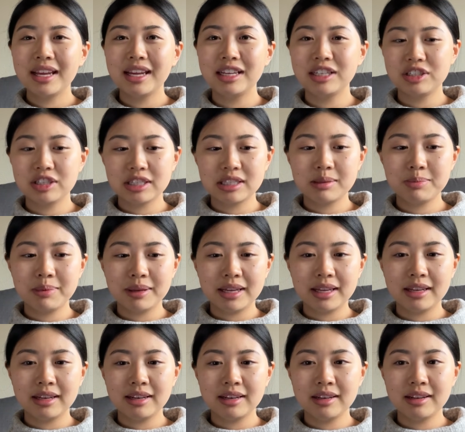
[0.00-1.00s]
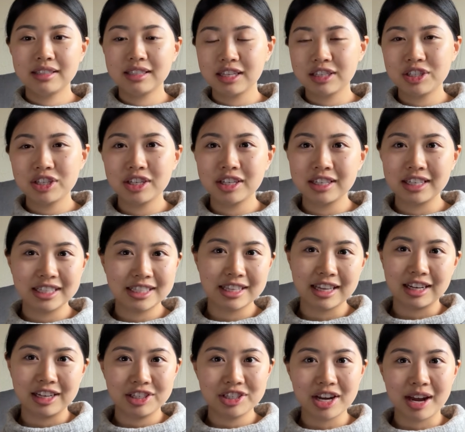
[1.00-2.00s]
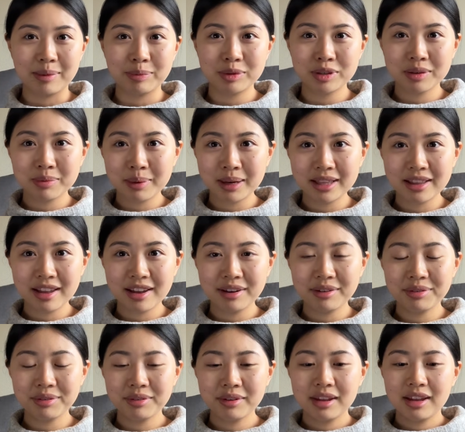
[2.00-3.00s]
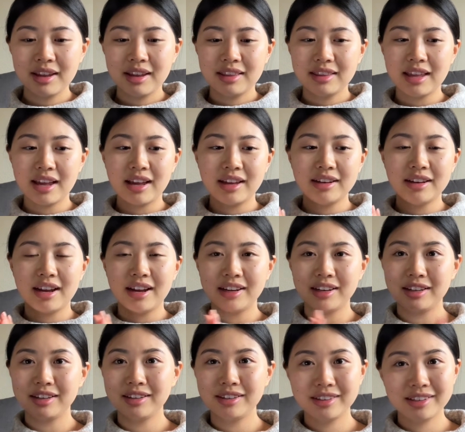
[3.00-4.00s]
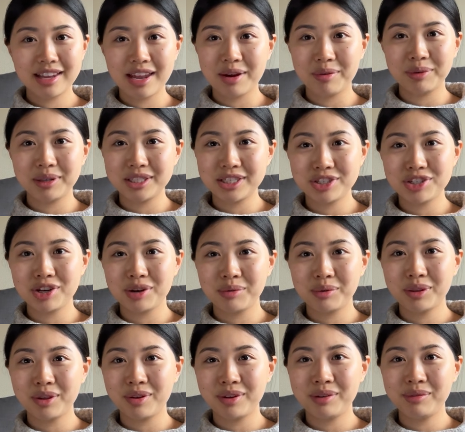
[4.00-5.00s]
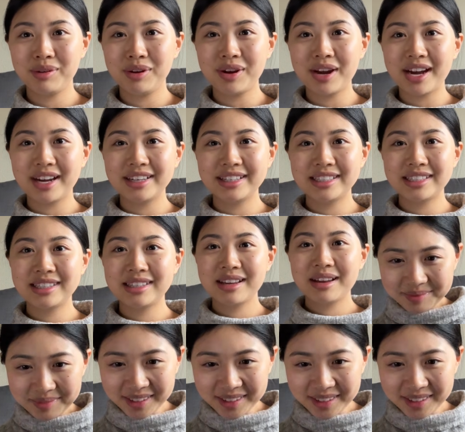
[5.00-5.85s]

It's just been such an exciting chapter of my life that I can't wait to share with all of you guys.